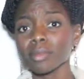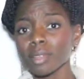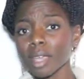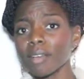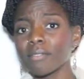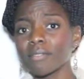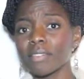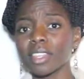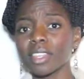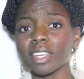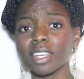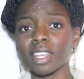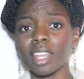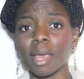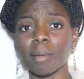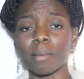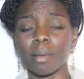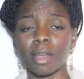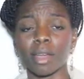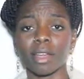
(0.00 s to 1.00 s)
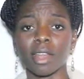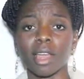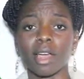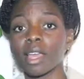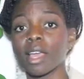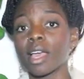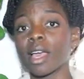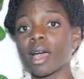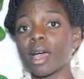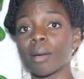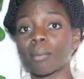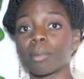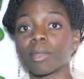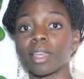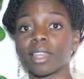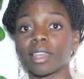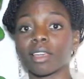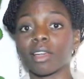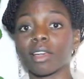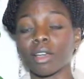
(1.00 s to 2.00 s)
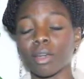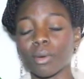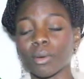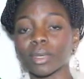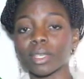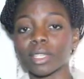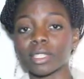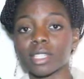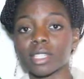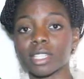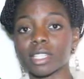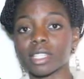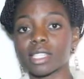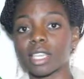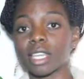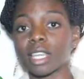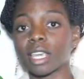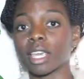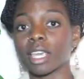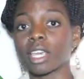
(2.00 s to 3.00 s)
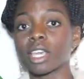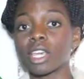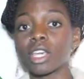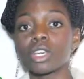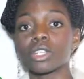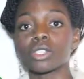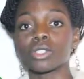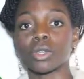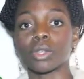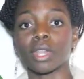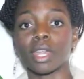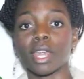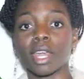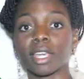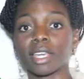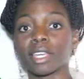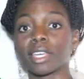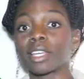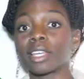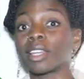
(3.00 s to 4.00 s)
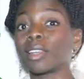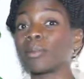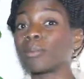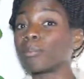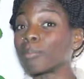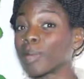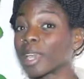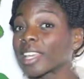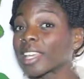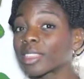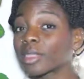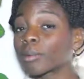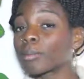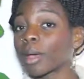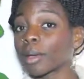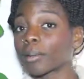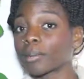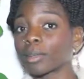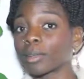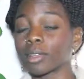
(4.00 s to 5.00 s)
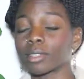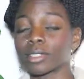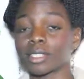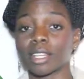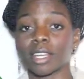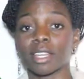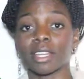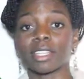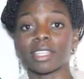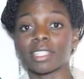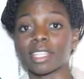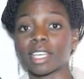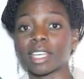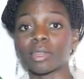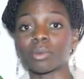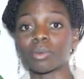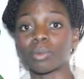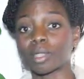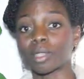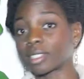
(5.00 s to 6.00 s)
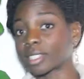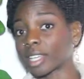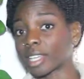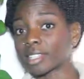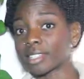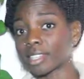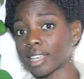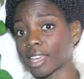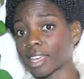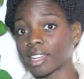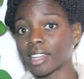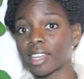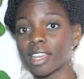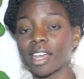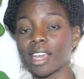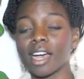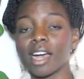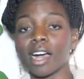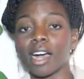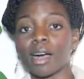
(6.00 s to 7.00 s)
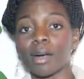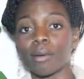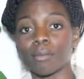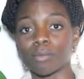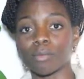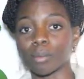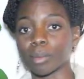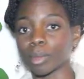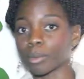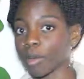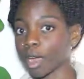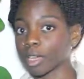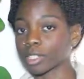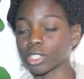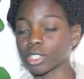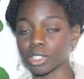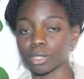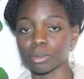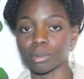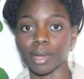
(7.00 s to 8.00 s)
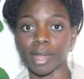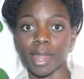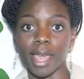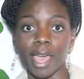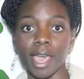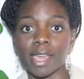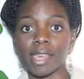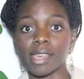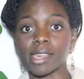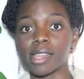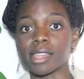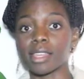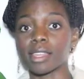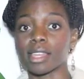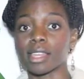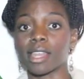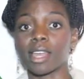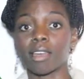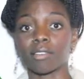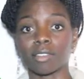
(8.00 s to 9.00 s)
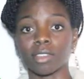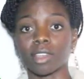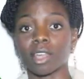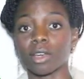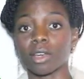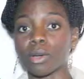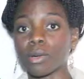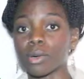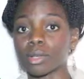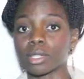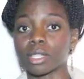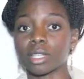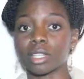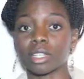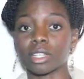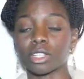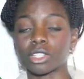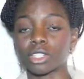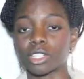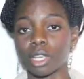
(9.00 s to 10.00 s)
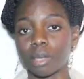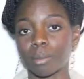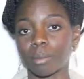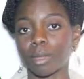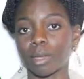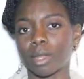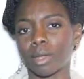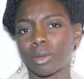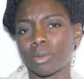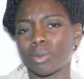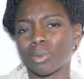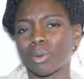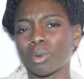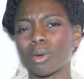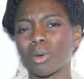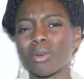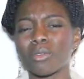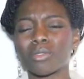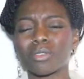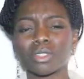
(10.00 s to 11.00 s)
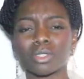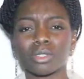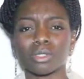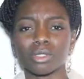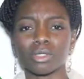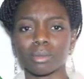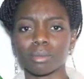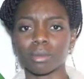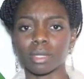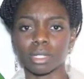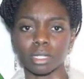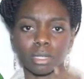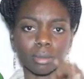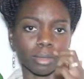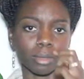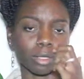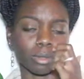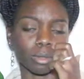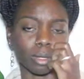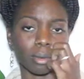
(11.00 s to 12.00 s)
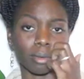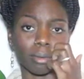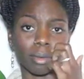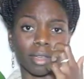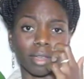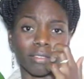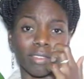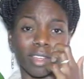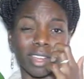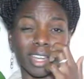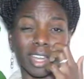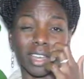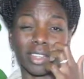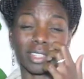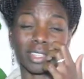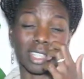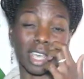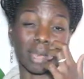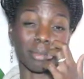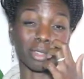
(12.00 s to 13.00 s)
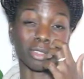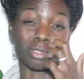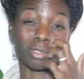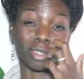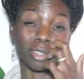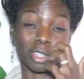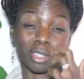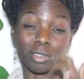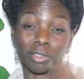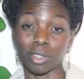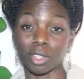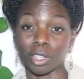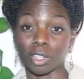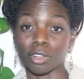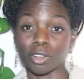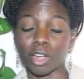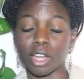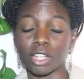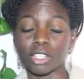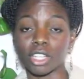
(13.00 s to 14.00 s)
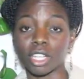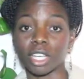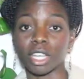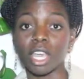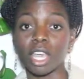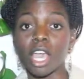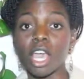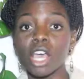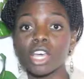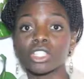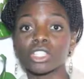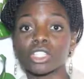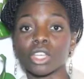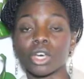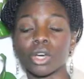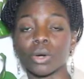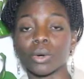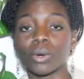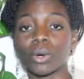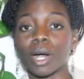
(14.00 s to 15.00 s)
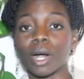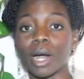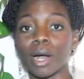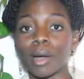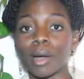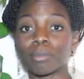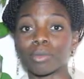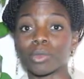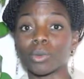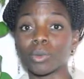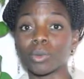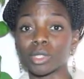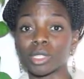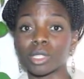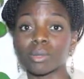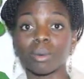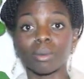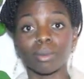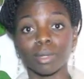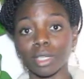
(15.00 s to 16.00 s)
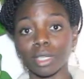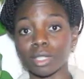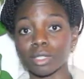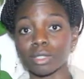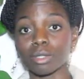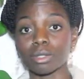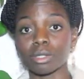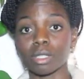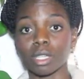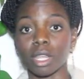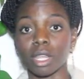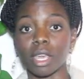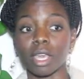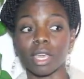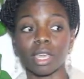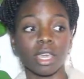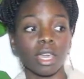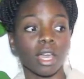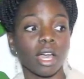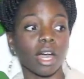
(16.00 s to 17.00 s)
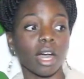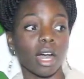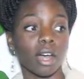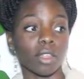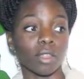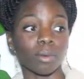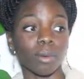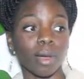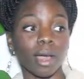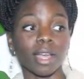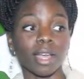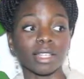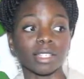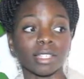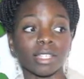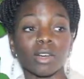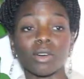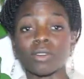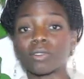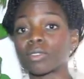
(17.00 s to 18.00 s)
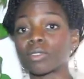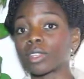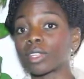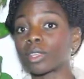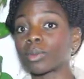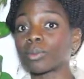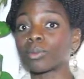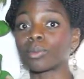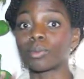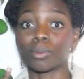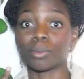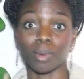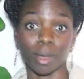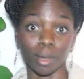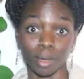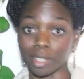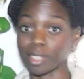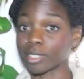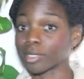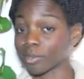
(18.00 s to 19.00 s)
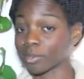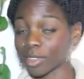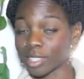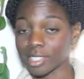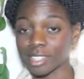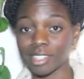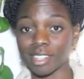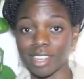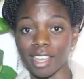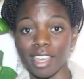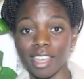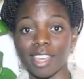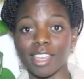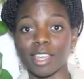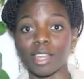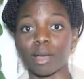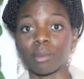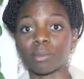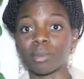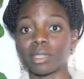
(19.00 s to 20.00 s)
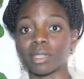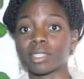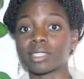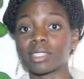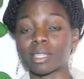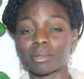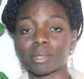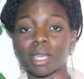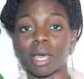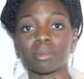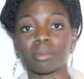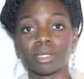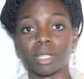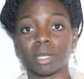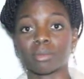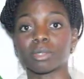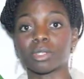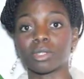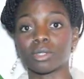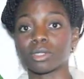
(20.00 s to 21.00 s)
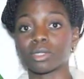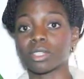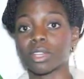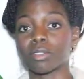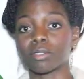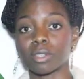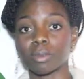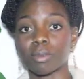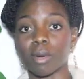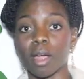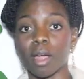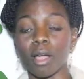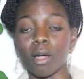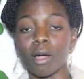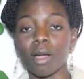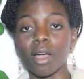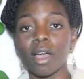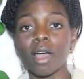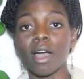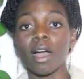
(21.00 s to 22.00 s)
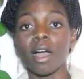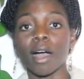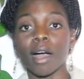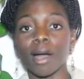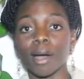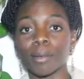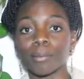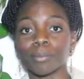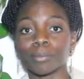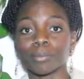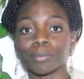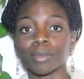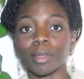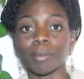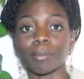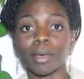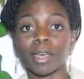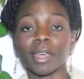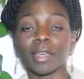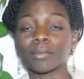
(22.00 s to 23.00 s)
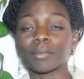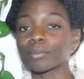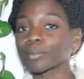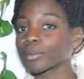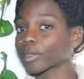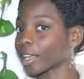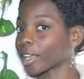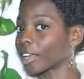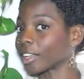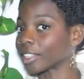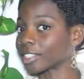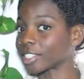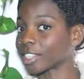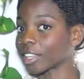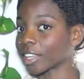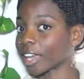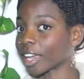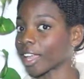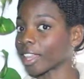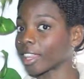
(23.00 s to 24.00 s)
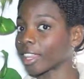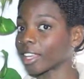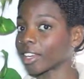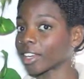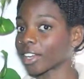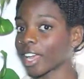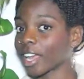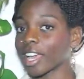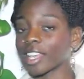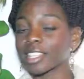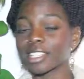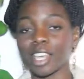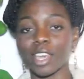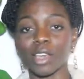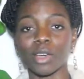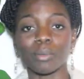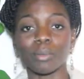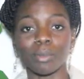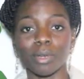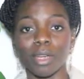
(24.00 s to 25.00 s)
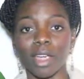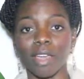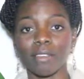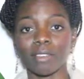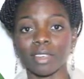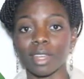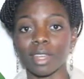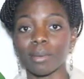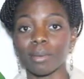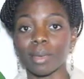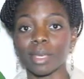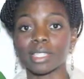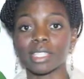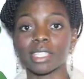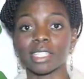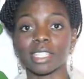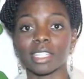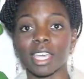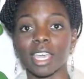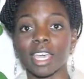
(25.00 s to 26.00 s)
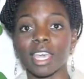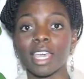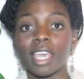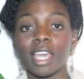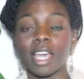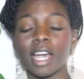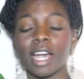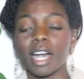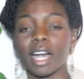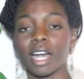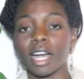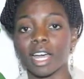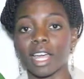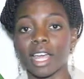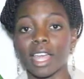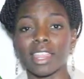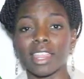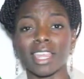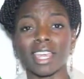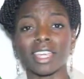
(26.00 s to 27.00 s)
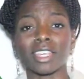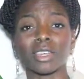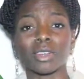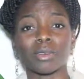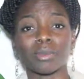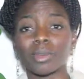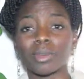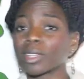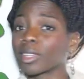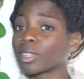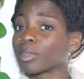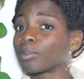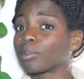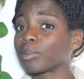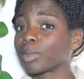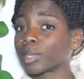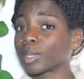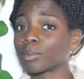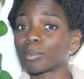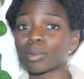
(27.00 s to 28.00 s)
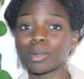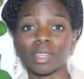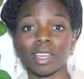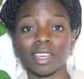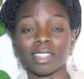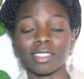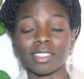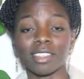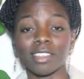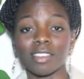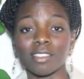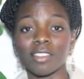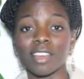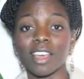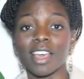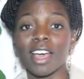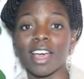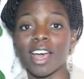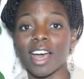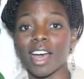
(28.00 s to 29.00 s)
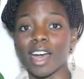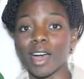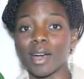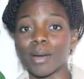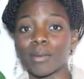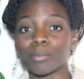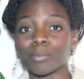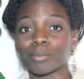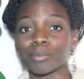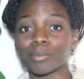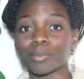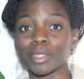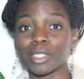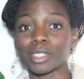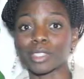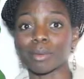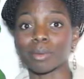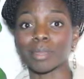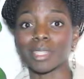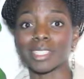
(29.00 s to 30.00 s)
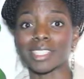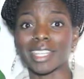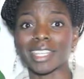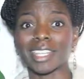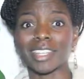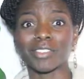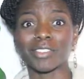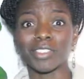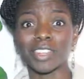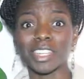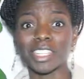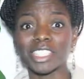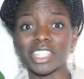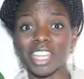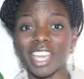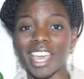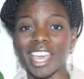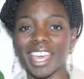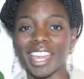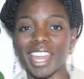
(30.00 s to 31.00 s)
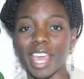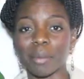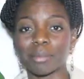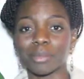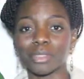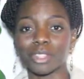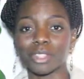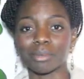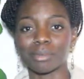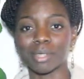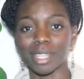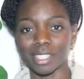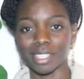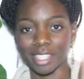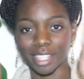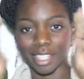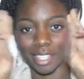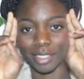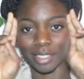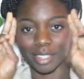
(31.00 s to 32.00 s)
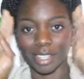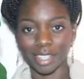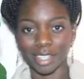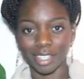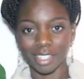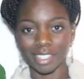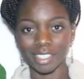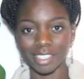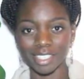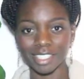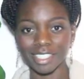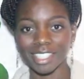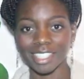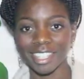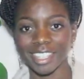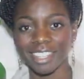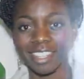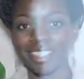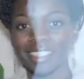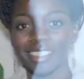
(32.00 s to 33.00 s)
I'm feeling a lot better now. I'm planning on going into the city so that I can make the Bible a study date with Den Den from the Rock Church Manhattan, and then after that go into leadership and hopefully do some things in between. But right now the time is really, really crunching. So we'll see what we get to today. Otherwise, hopefully I get some rest tonight and I'll be in tip-top shape to do stuff tomorrow. But until I get later, guys, I hope you're having an amazing day and that you're really being productive. So I'm gonna say live rich and happy dream chasing. See ya.